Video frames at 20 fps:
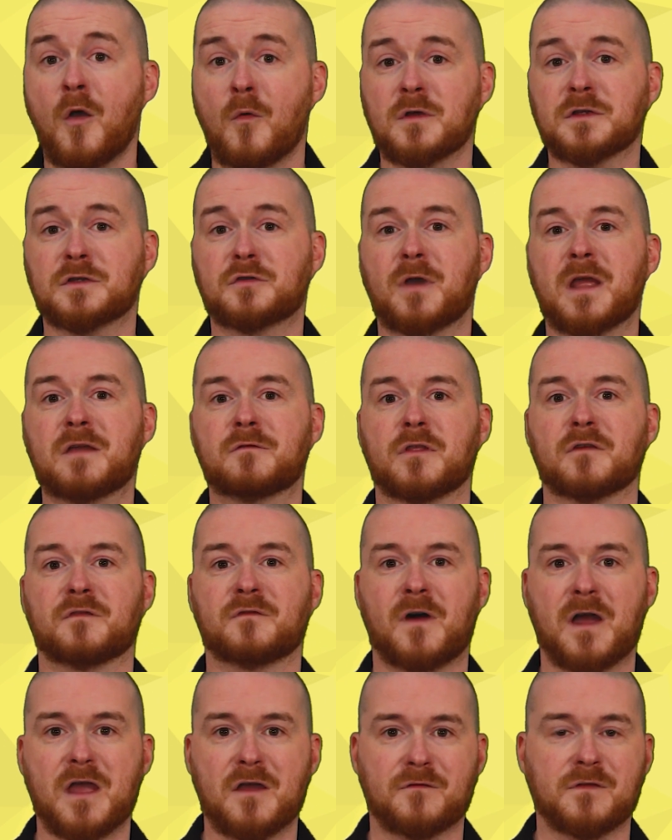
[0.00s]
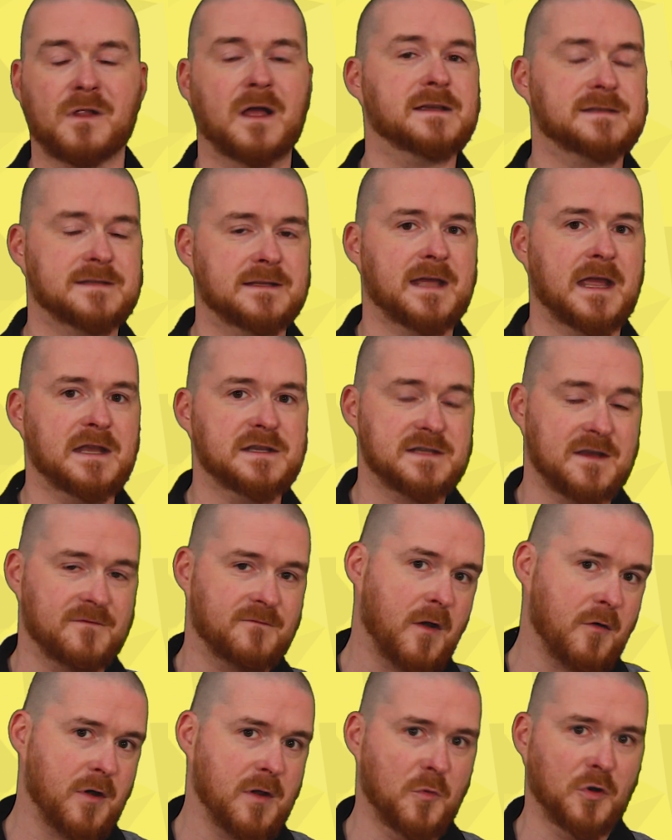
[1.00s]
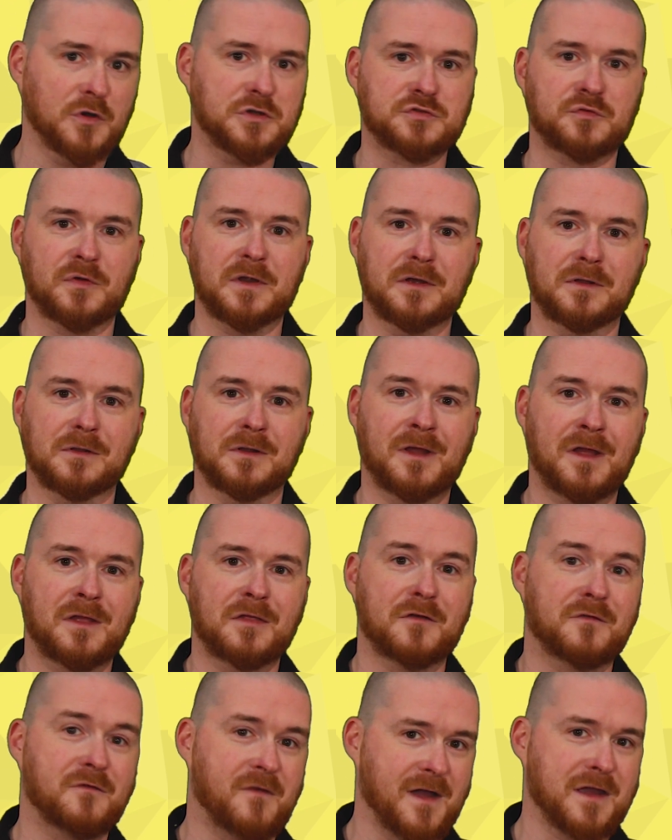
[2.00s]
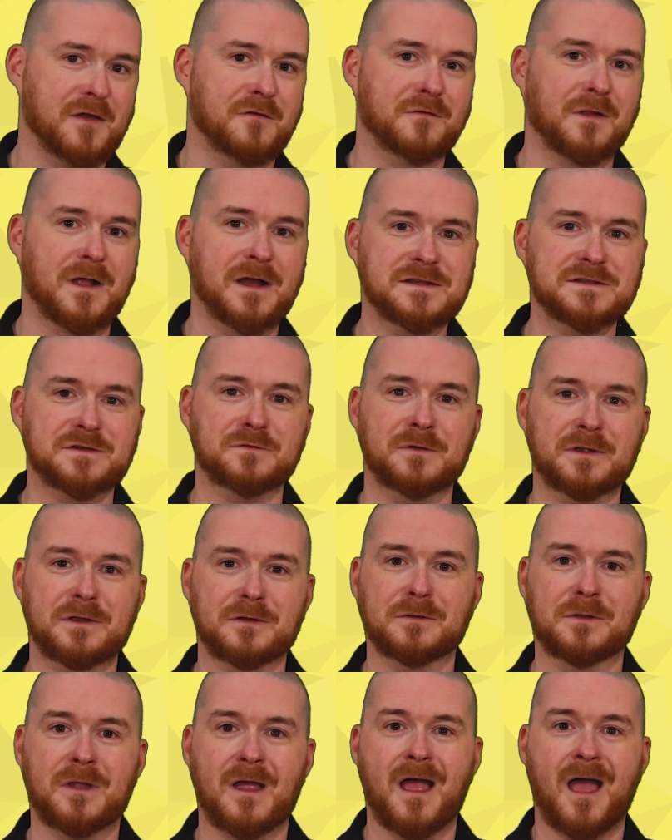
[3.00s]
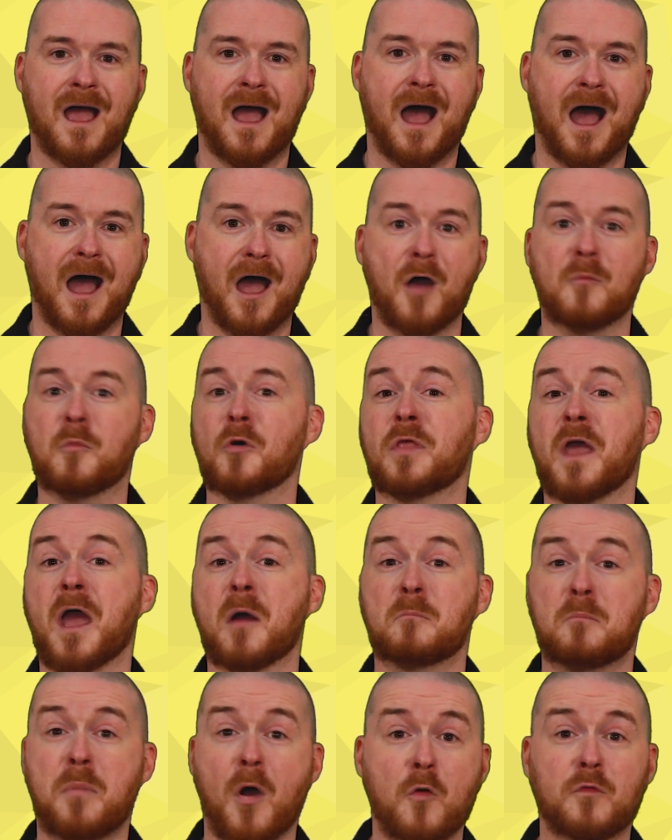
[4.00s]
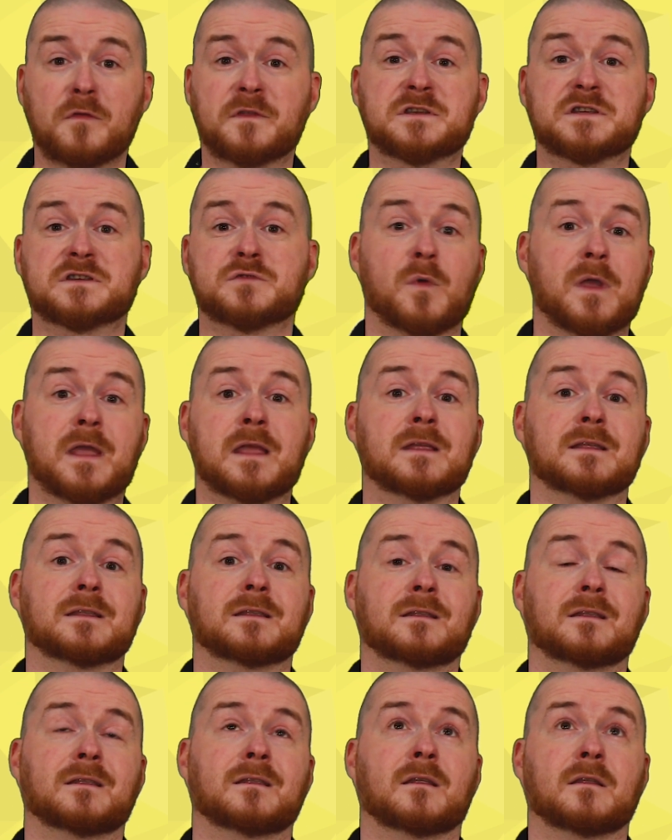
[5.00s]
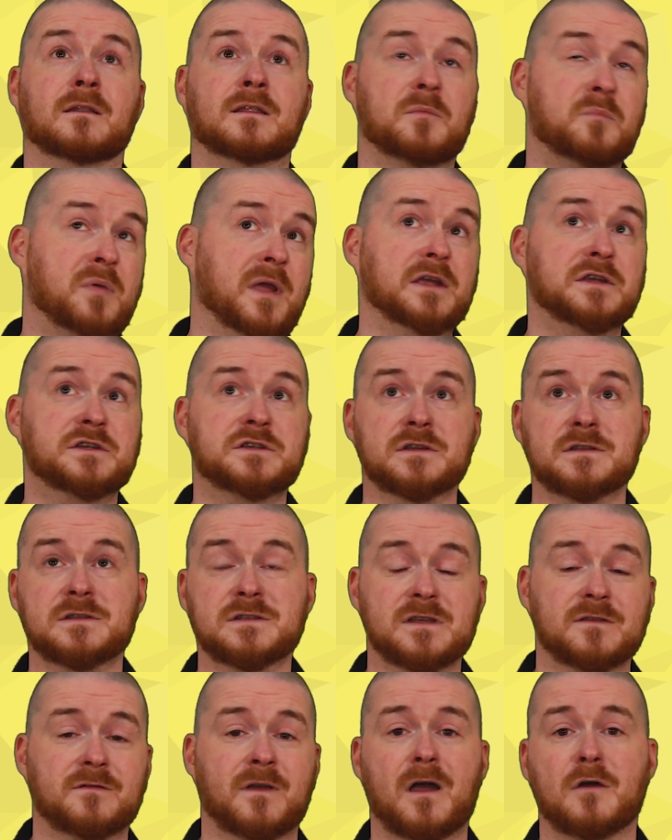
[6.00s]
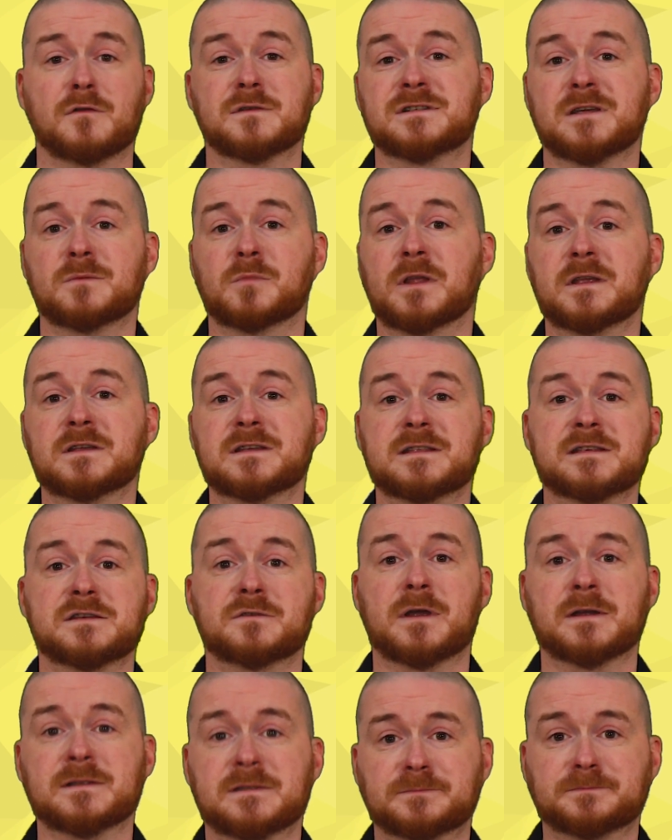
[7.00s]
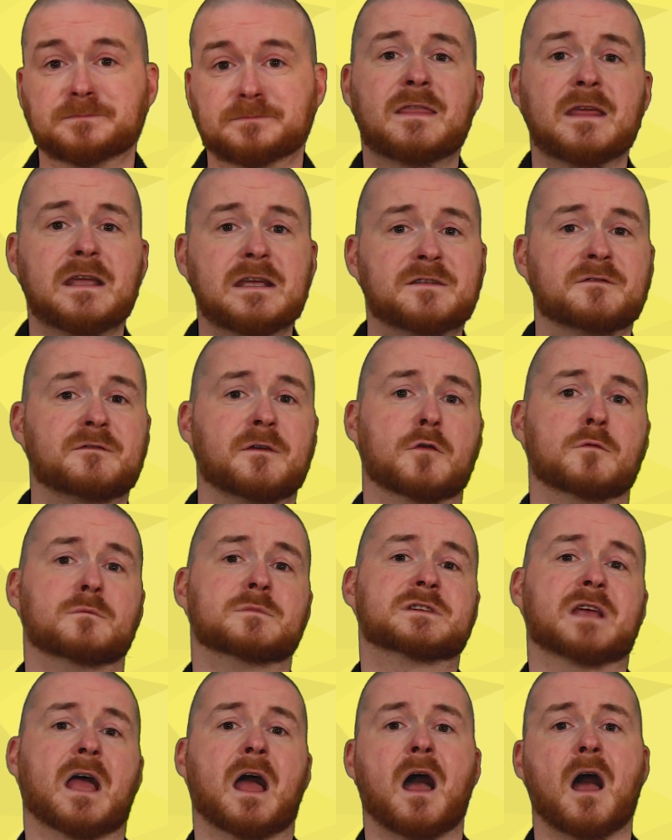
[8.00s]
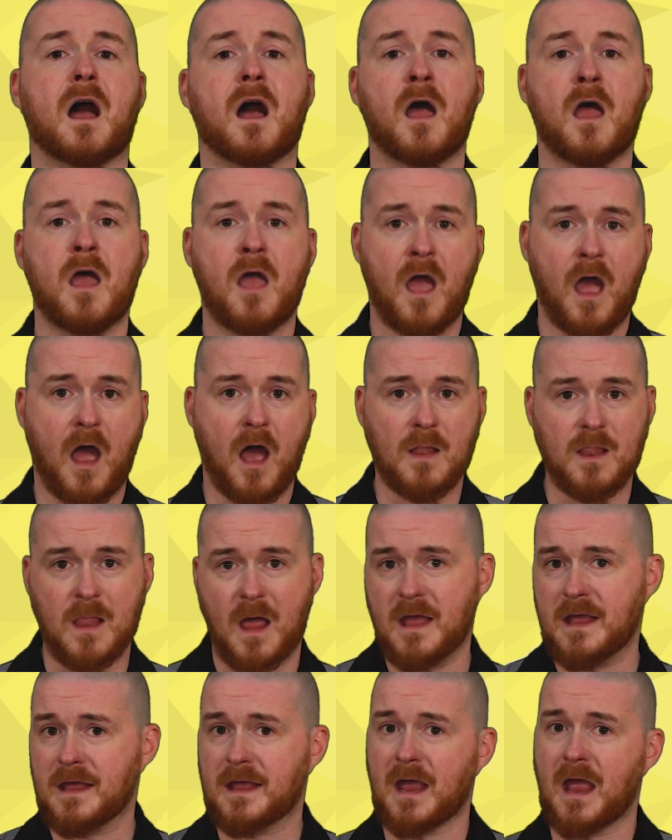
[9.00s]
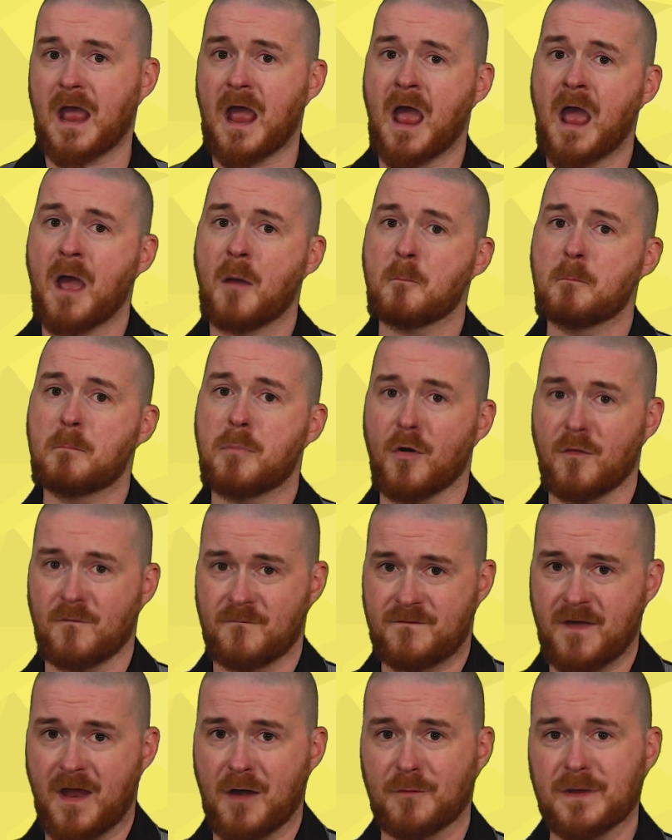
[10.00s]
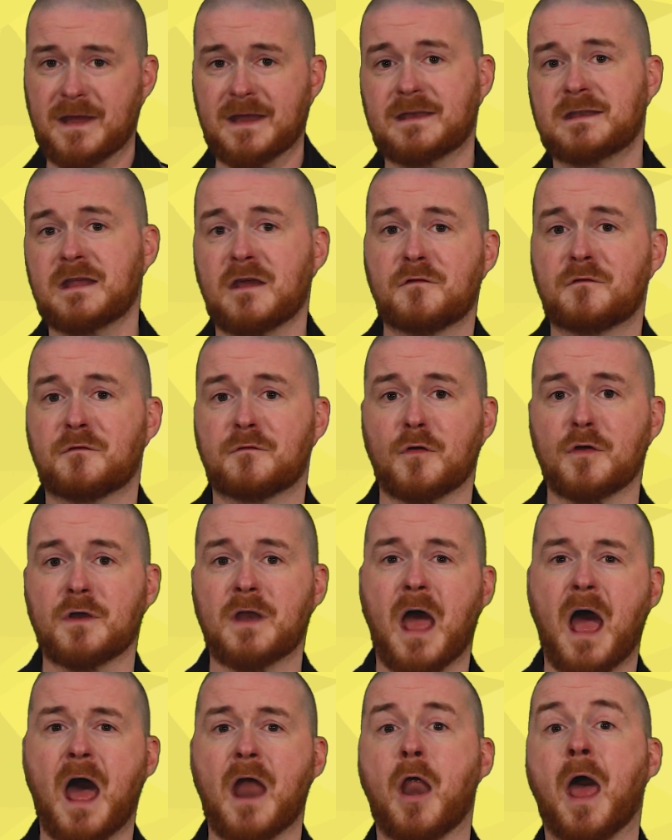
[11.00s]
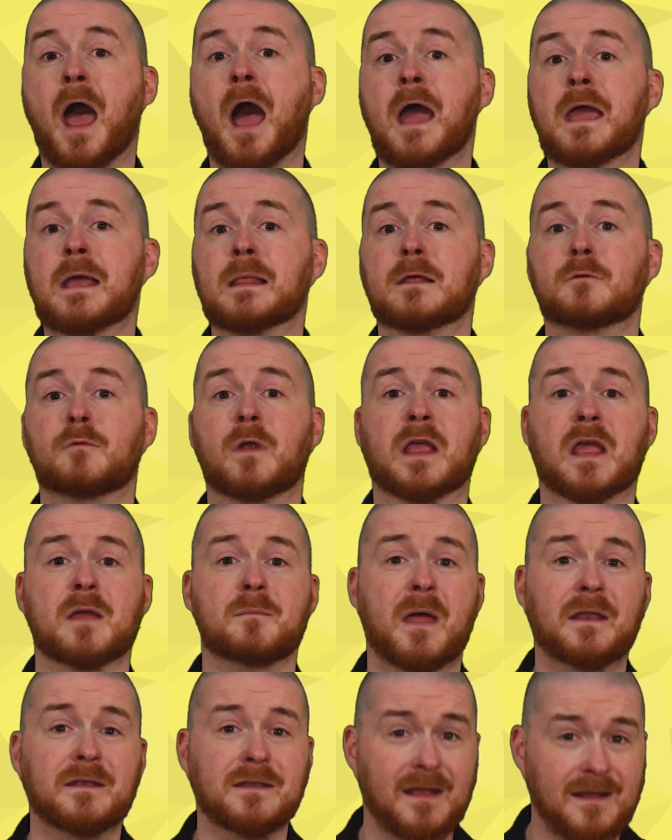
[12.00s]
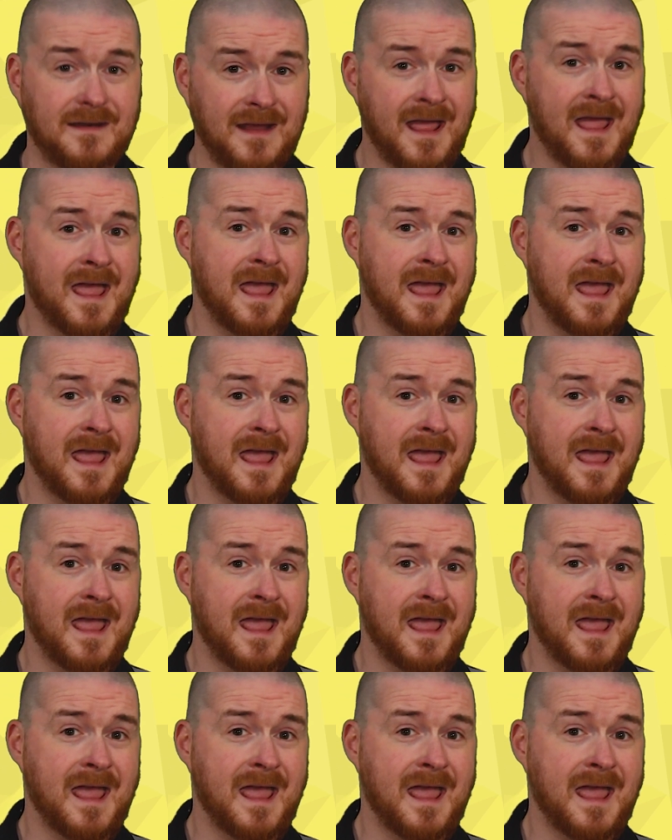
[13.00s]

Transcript: In Grave of the Fireflies, the dangers are very much real, the fireflies are real, but they are both sweet depictions of how siblings interact. These films are like but very different and highly recommended.